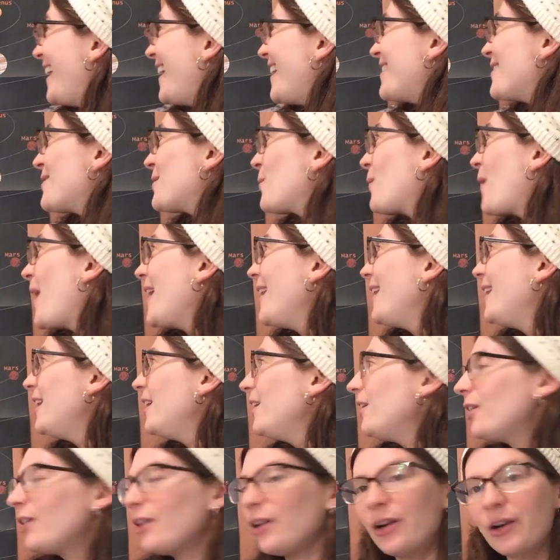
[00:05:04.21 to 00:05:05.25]
It's right
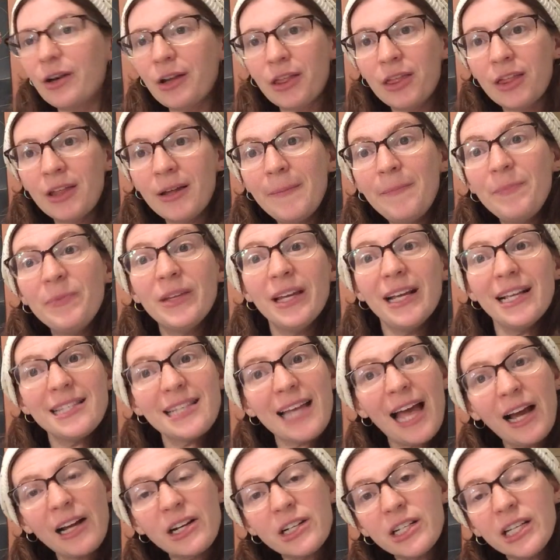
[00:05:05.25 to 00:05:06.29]
here, Earth. It's
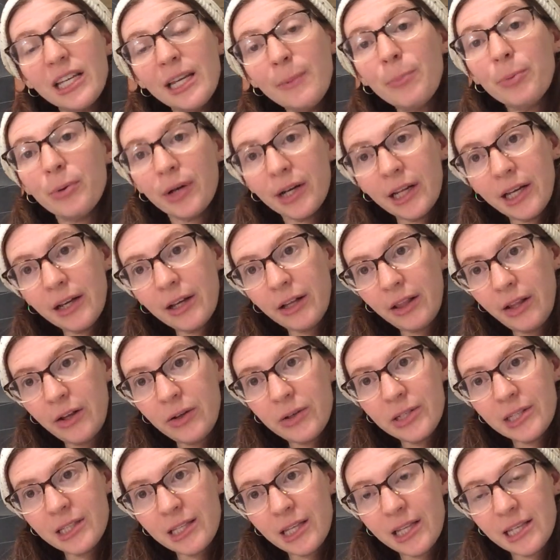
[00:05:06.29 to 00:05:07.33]
actually pretty
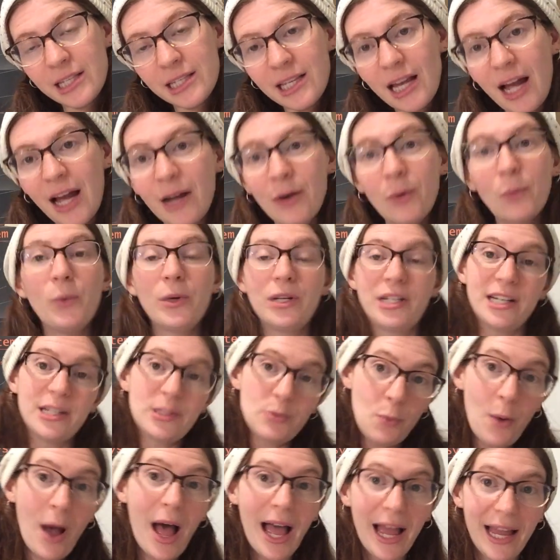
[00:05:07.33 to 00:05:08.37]
close to the sun, which
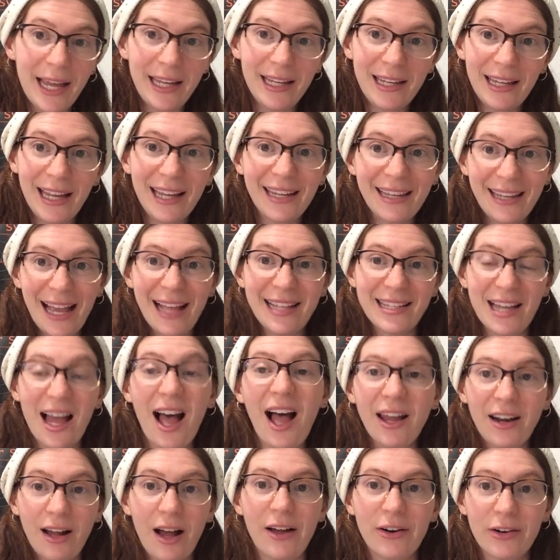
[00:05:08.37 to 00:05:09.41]
is why it gets
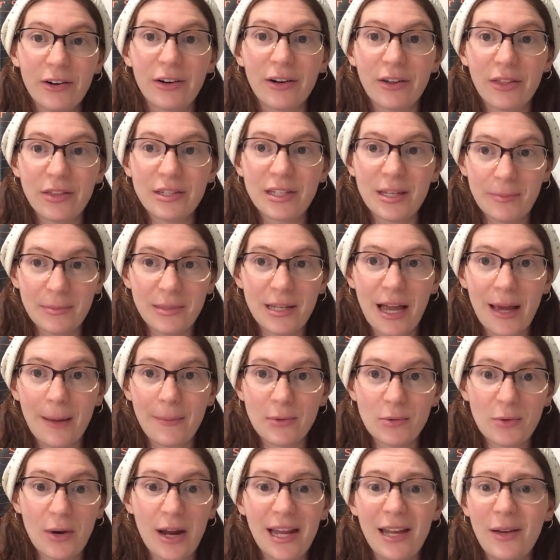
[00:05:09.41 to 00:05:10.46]
hot on Earth
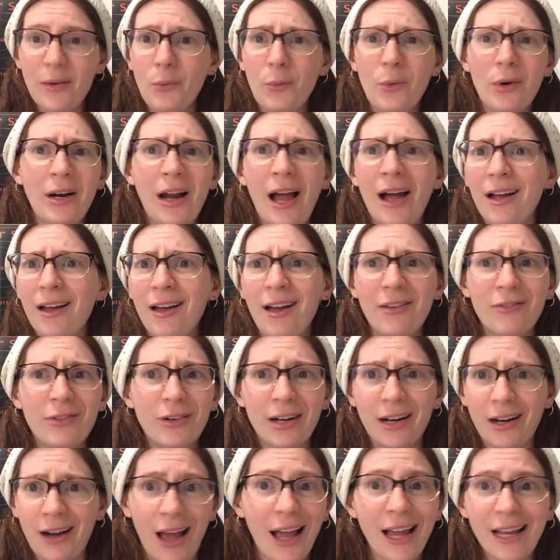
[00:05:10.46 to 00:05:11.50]
sometimes, right? We're not
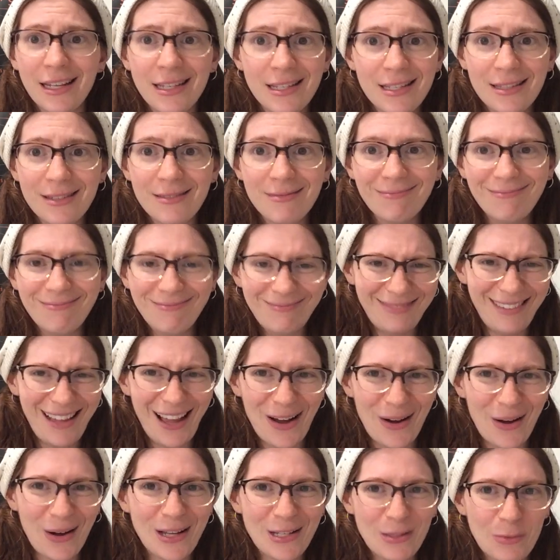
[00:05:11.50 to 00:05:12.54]
covered in ice.
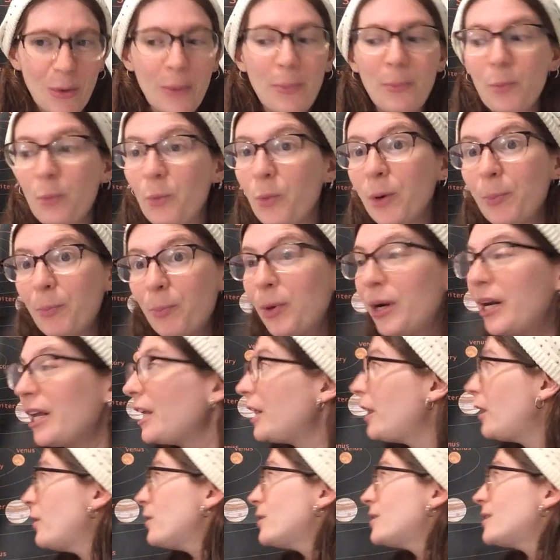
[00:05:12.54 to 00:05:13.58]
No, because we're pretty
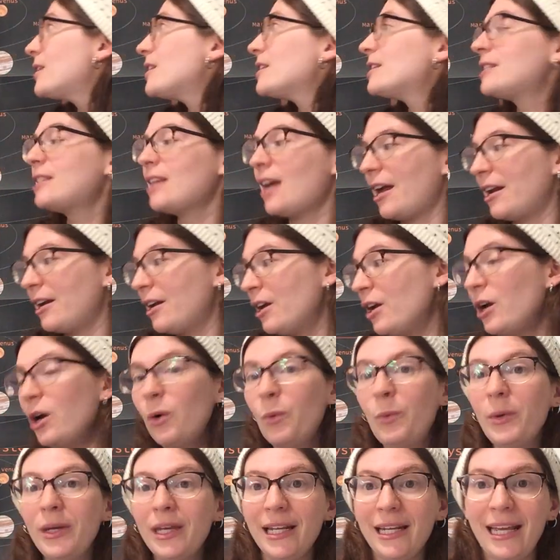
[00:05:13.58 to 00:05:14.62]
close to the sun.
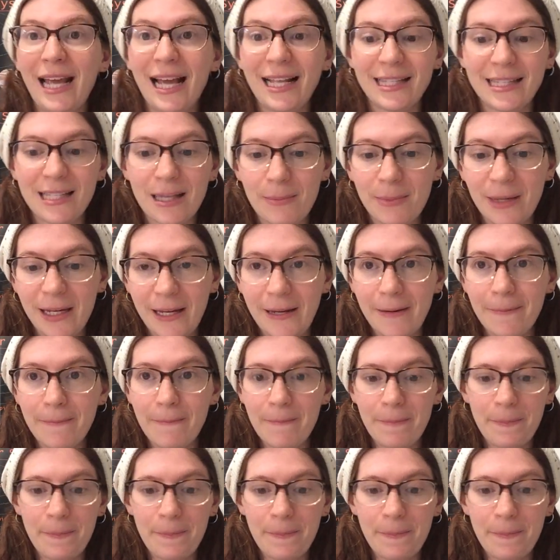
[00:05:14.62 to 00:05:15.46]
We can get some heat.